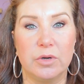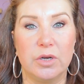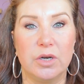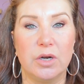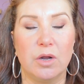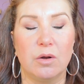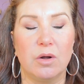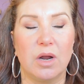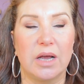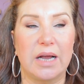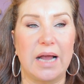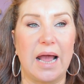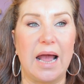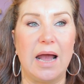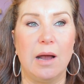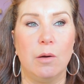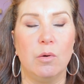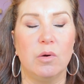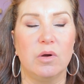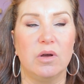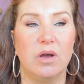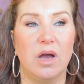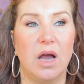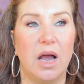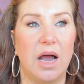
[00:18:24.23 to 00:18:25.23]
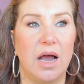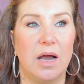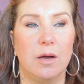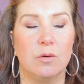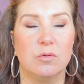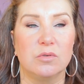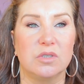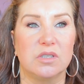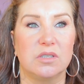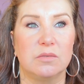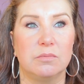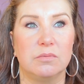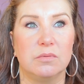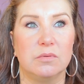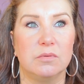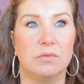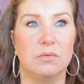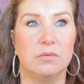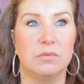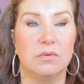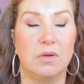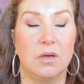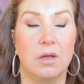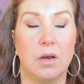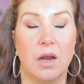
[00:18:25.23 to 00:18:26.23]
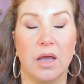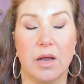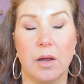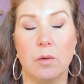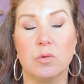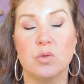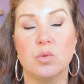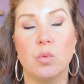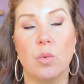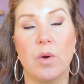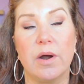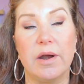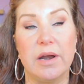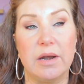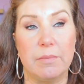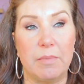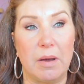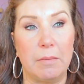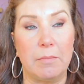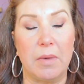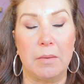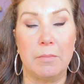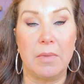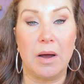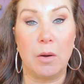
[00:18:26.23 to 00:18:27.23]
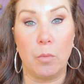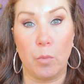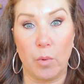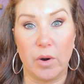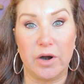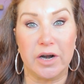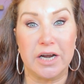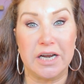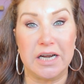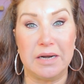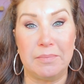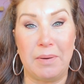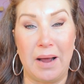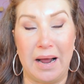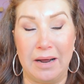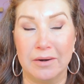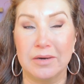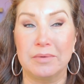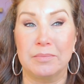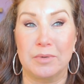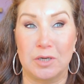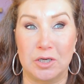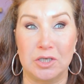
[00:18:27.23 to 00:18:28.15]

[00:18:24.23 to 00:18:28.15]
You know, like how how's like I was worried about my mum worrying about it,